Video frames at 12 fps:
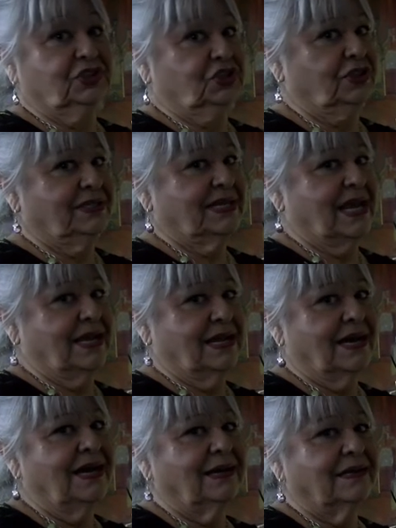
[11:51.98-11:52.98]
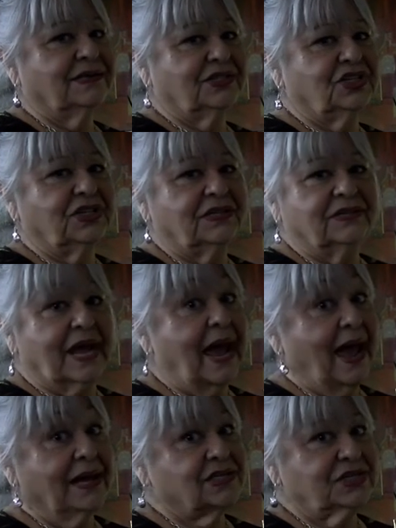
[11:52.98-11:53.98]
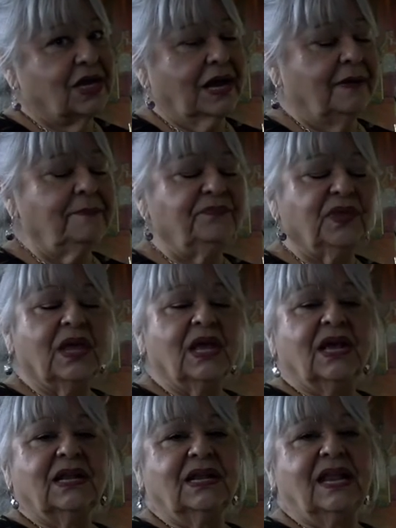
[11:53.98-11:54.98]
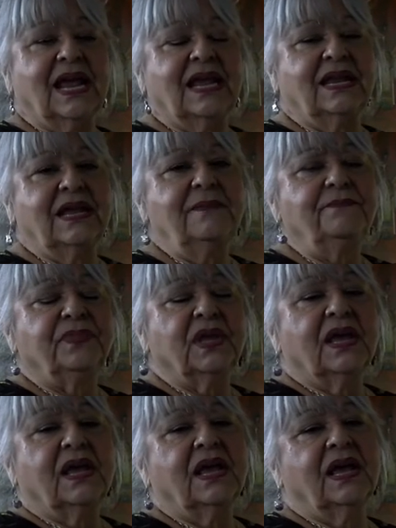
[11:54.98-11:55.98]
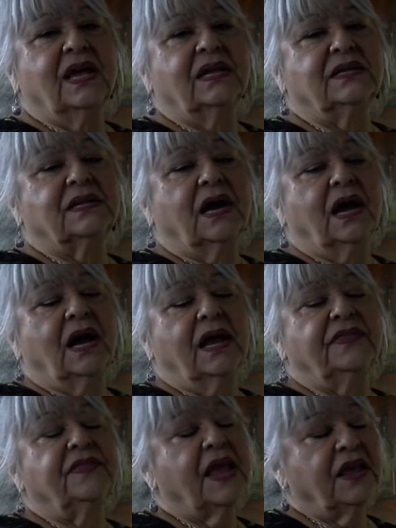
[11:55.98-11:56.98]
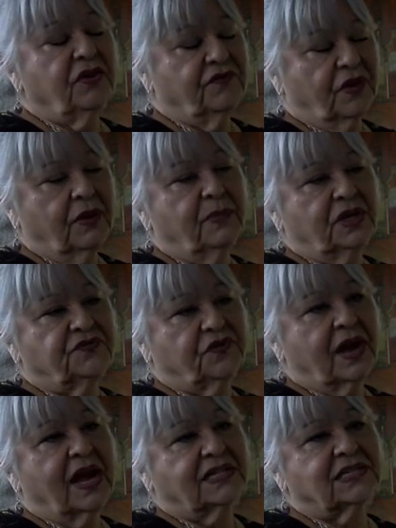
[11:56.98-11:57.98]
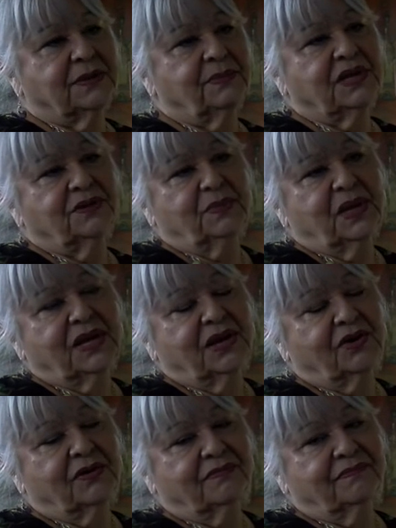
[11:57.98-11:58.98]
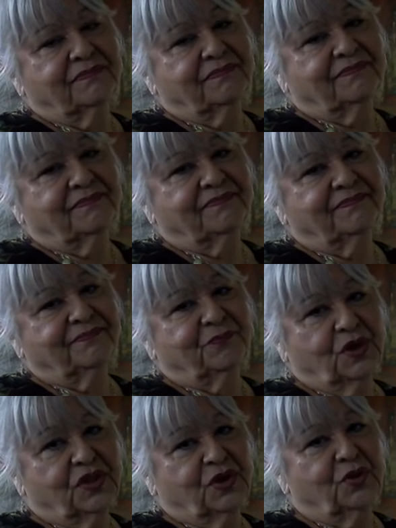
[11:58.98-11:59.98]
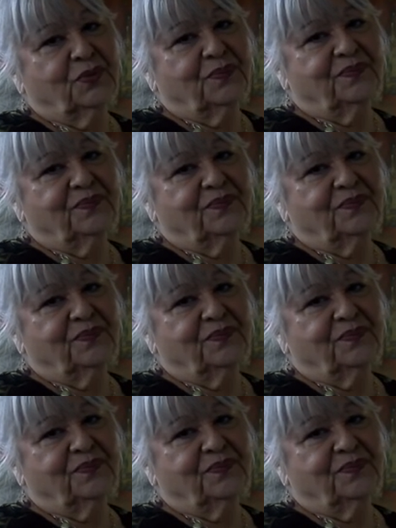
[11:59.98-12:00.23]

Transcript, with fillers: should say young, she acts young, lady and I thank you very much for asking me to be here with you.